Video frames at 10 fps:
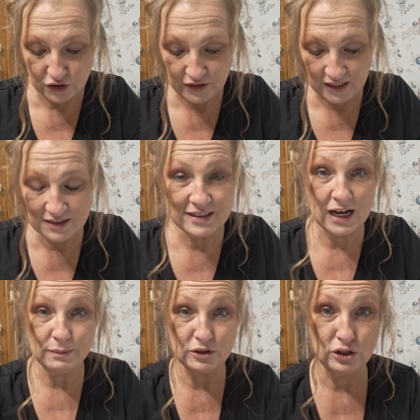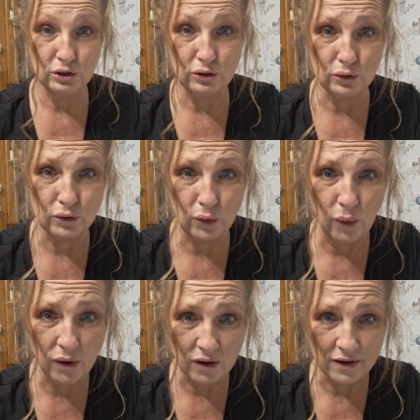your needs up to the
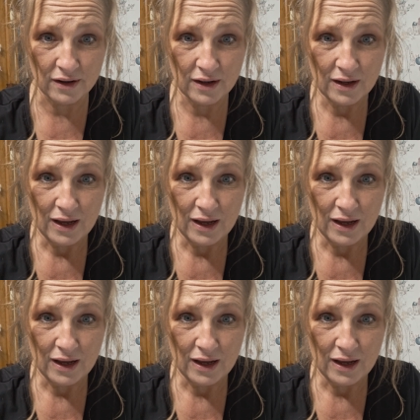Lord.